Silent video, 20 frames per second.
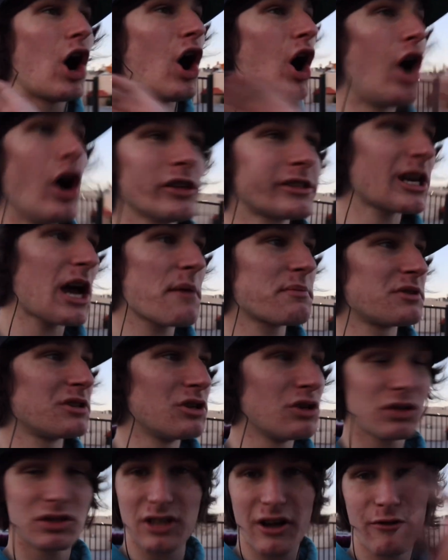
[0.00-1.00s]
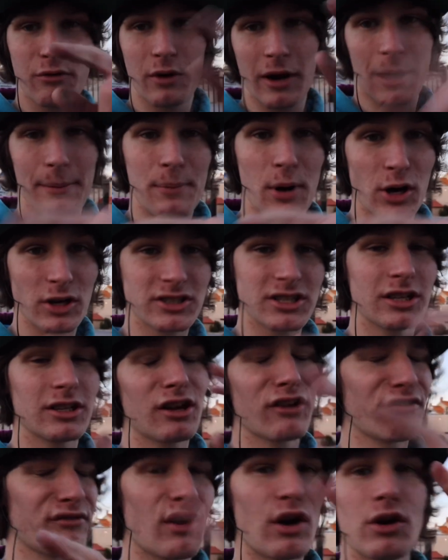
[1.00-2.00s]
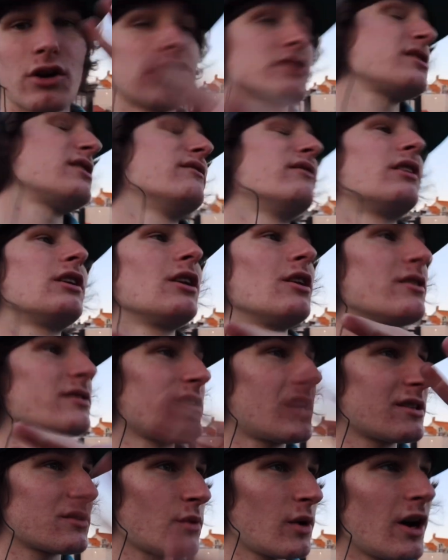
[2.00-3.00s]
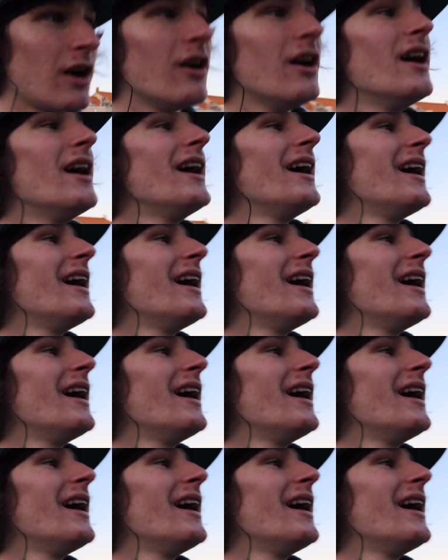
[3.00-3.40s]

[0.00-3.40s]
all types of new stuff what I post on there photos and videos as well